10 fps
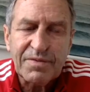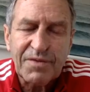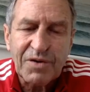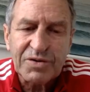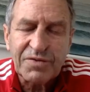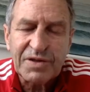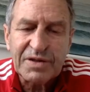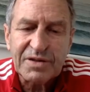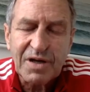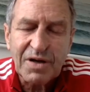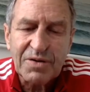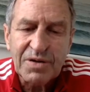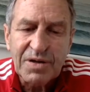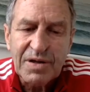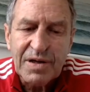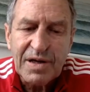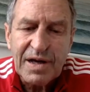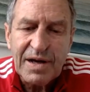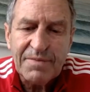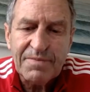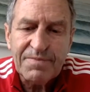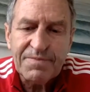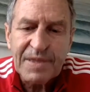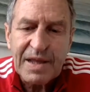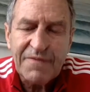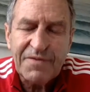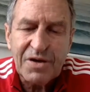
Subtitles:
philosophy. So if